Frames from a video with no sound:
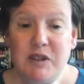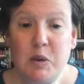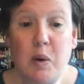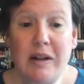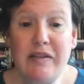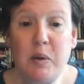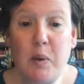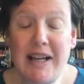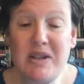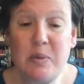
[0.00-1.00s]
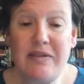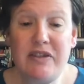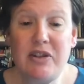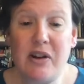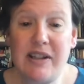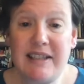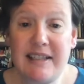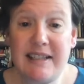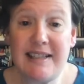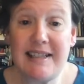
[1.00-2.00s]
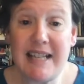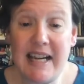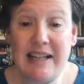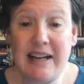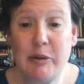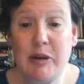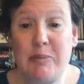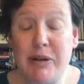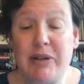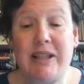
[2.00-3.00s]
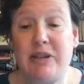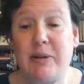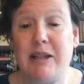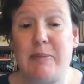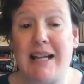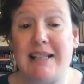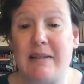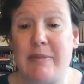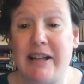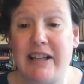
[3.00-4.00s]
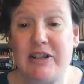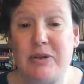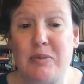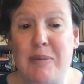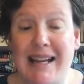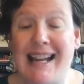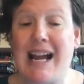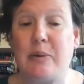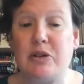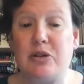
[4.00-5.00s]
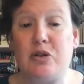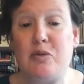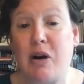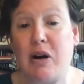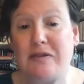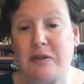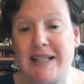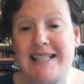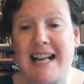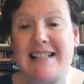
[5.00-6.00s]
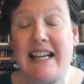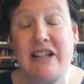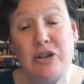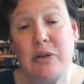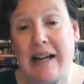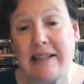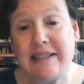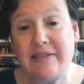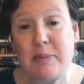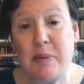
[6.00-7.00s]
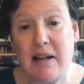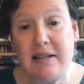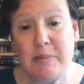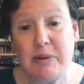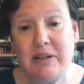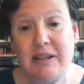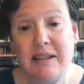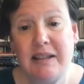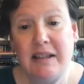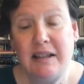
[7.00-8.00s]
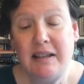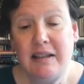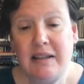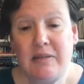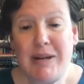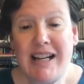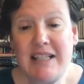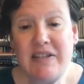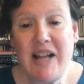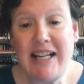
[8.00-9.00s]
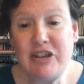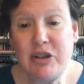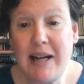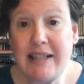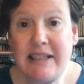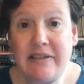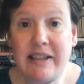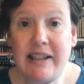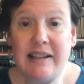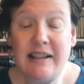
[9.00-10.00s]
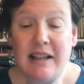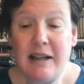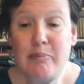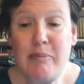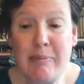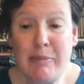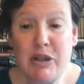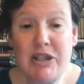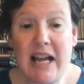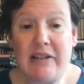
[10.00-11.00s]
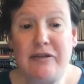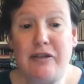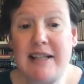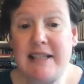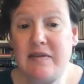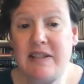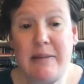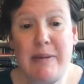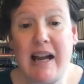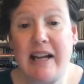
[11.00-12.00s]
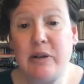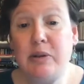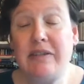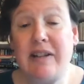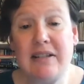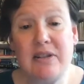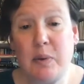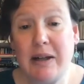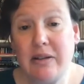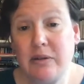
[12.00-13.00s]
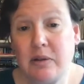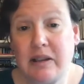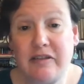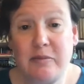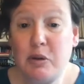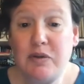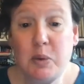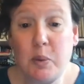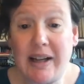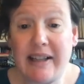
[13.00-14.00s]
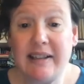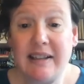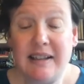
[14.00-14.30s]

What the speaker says: One of the ways we've sought to sustain our community during the pandemic is through making our Zoom offerings as interactive as possible. Because of that interactivity, members and friends of CBI who live elsewhere or have moved away